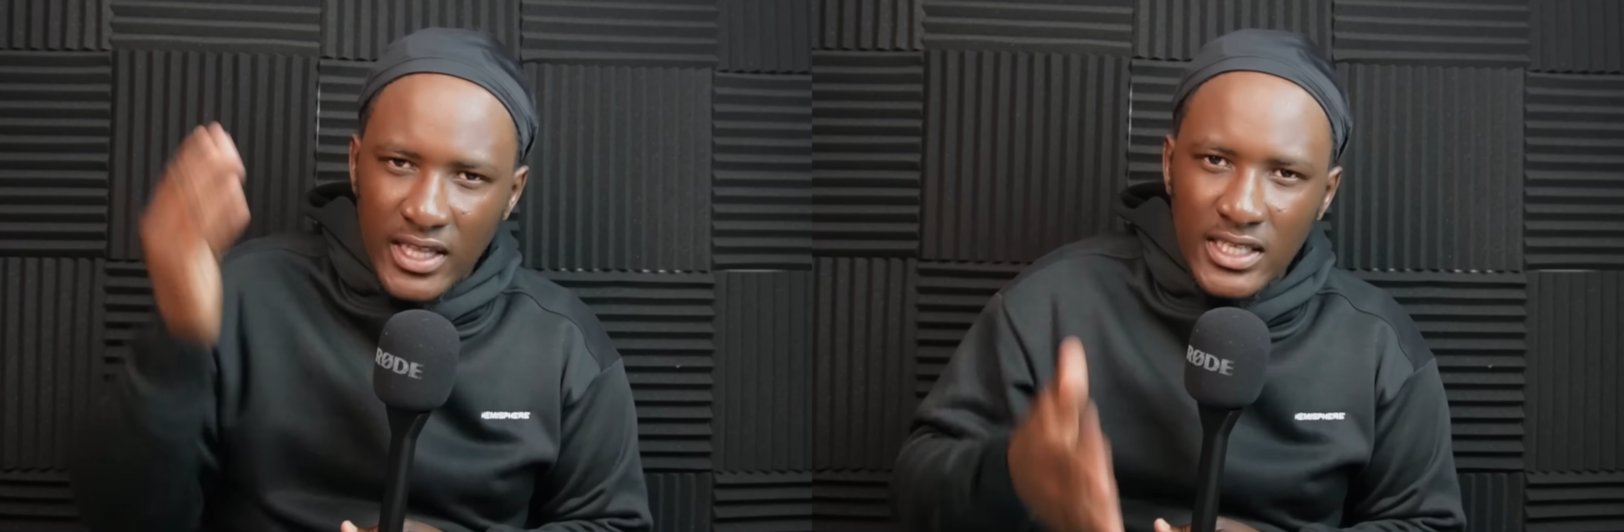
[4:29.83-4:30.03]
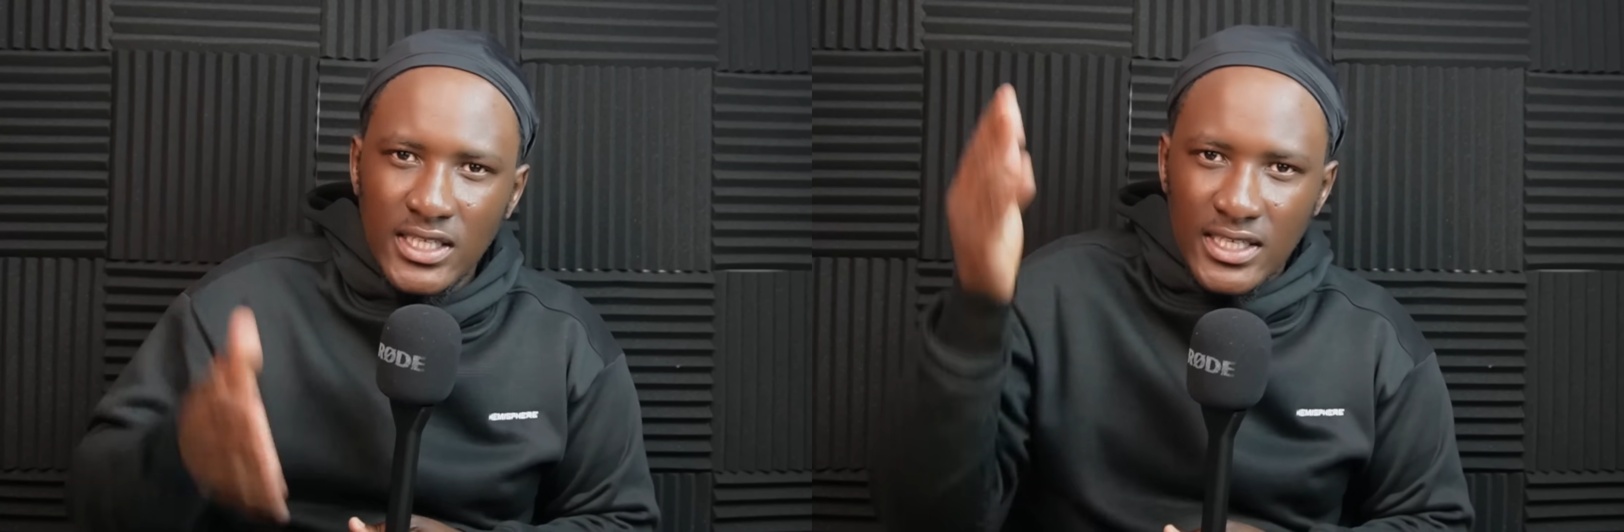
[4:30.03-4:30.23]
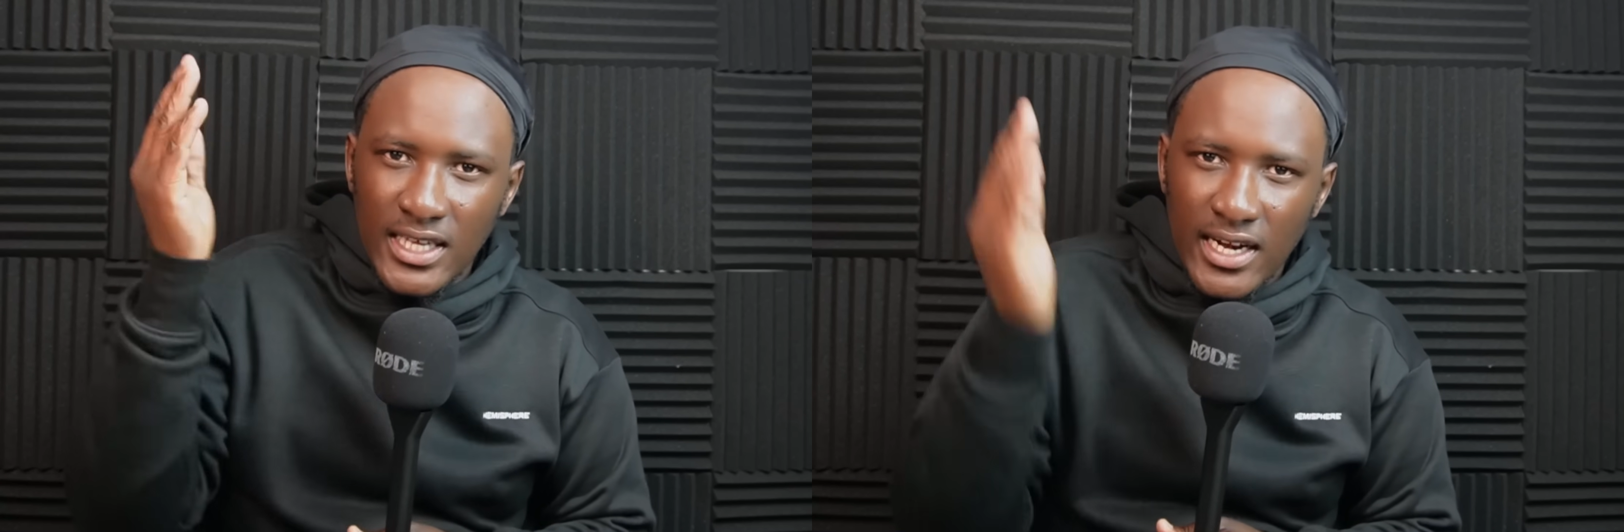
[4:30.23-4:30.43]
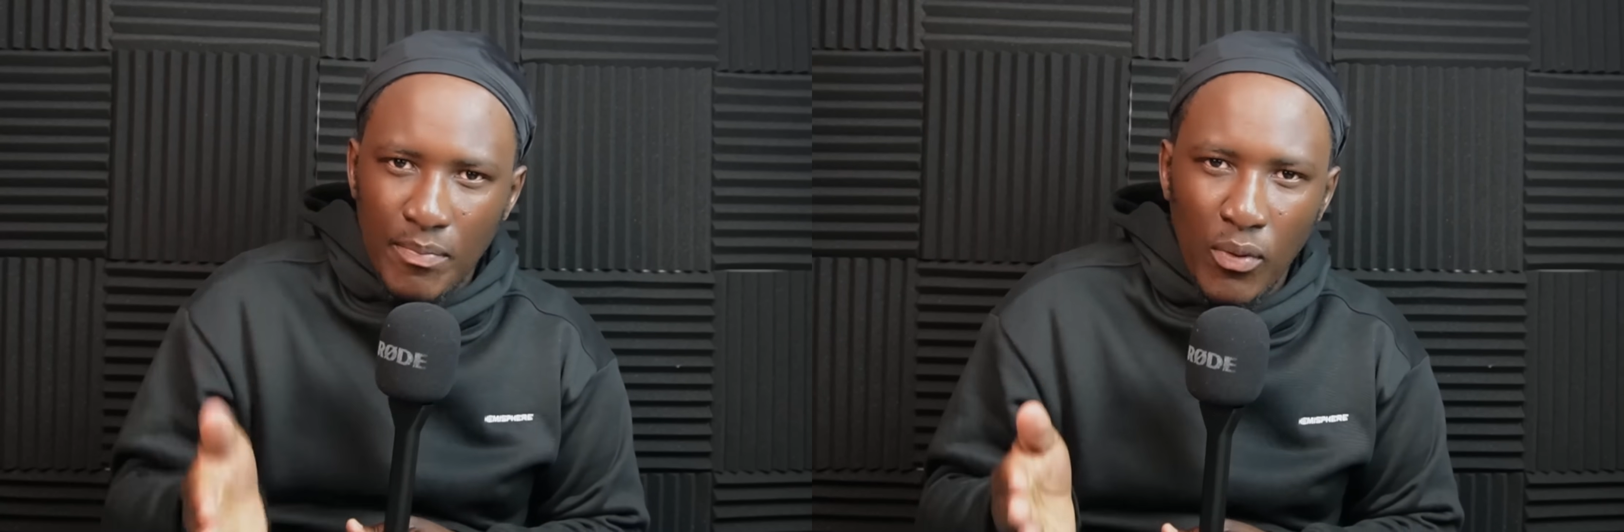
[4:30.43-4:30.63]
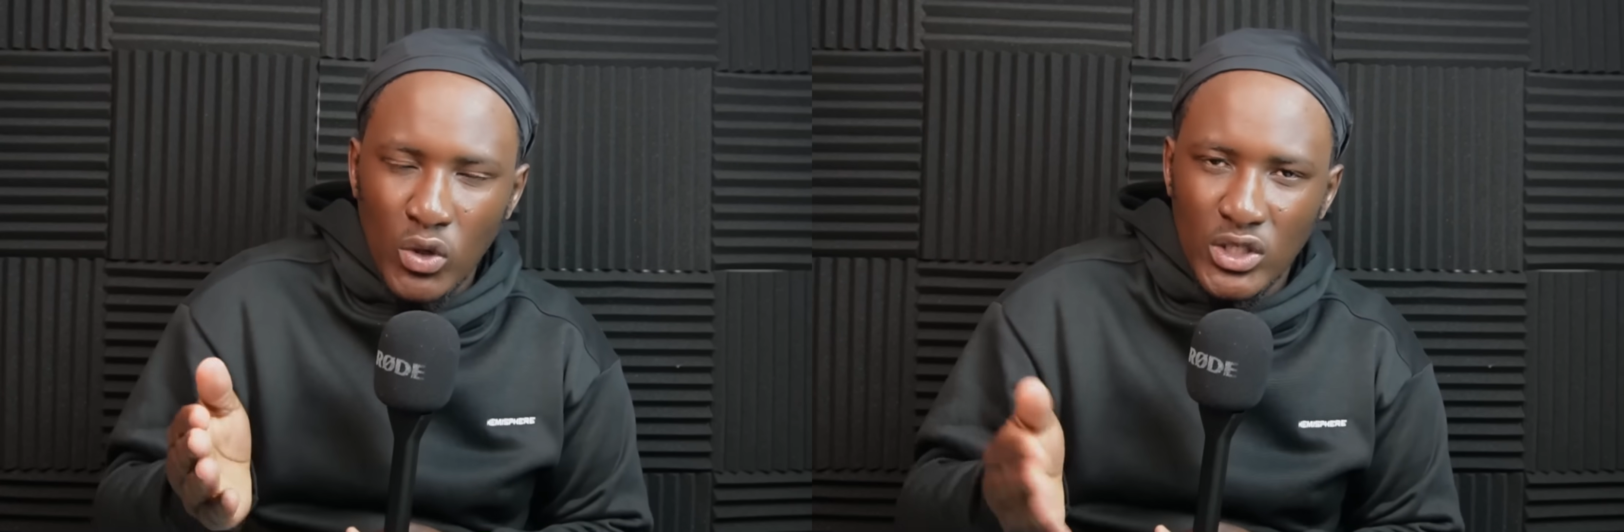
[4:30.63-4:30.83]
this is a
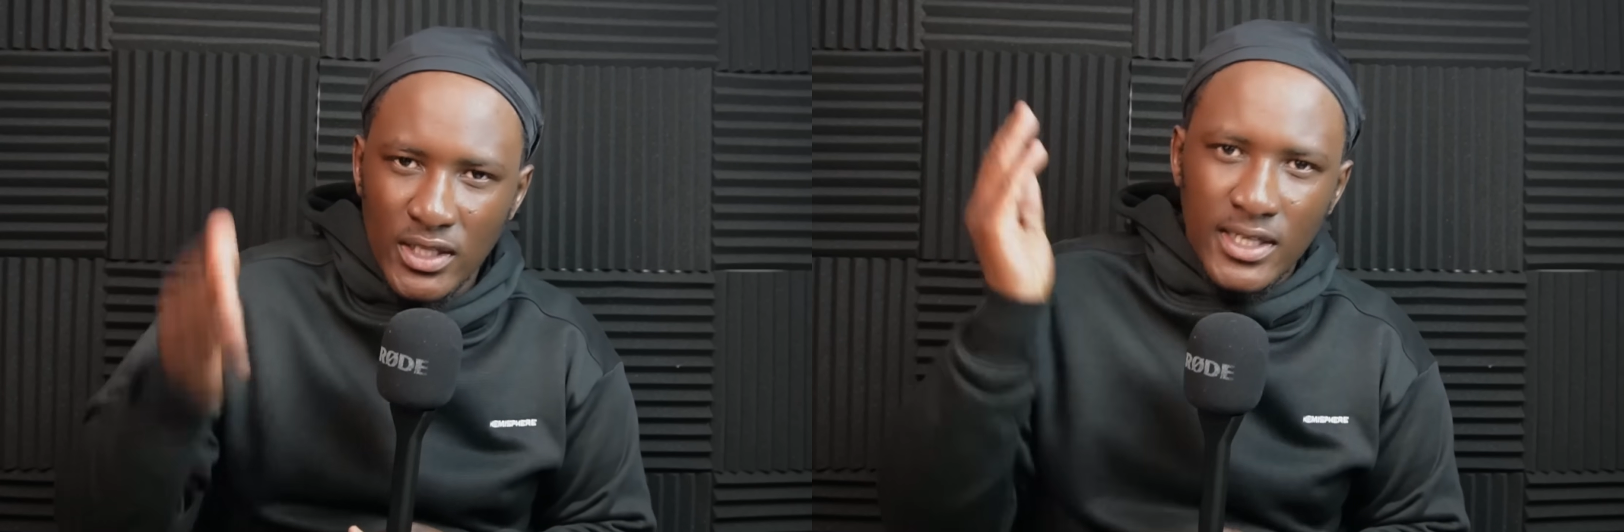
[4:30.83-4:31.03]
report,